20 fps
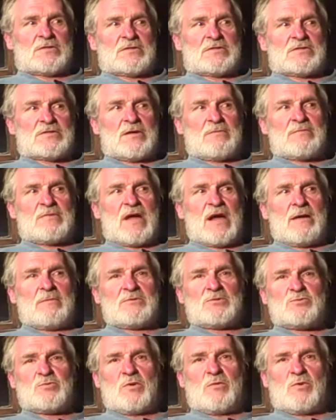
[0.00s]

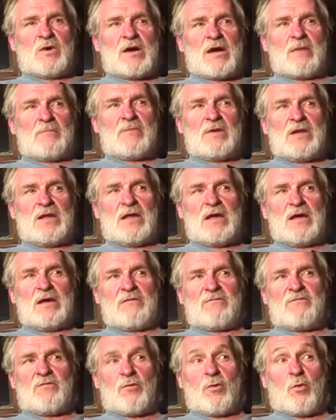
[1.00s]
Sometimes we were coming
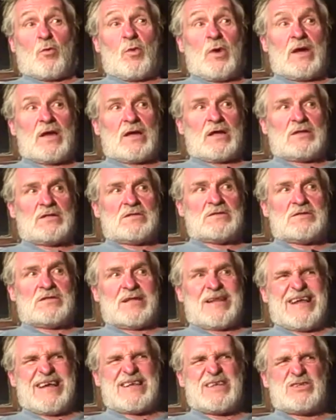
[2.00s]
here for a weekend,
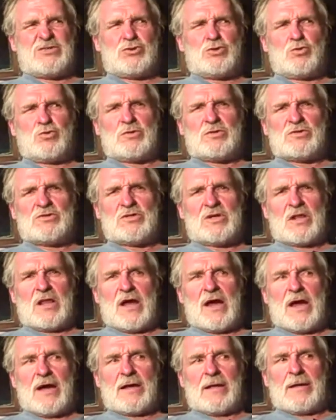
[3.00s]
like June or
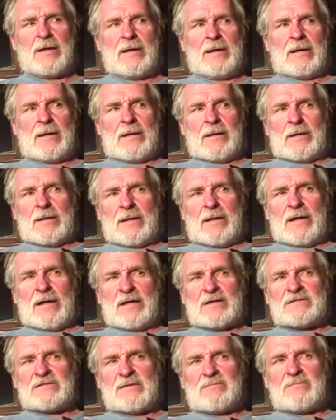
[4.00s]
July.
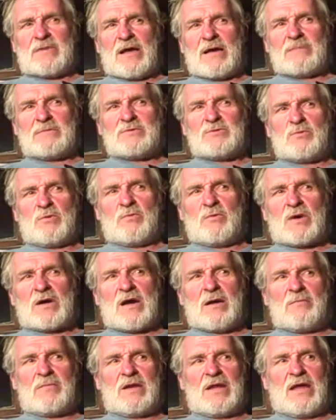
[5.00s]
And sometimes we were
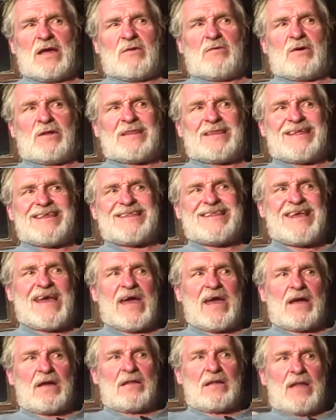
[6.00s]
coming here at the
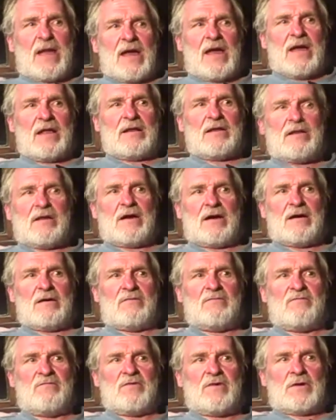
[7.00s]
tail end of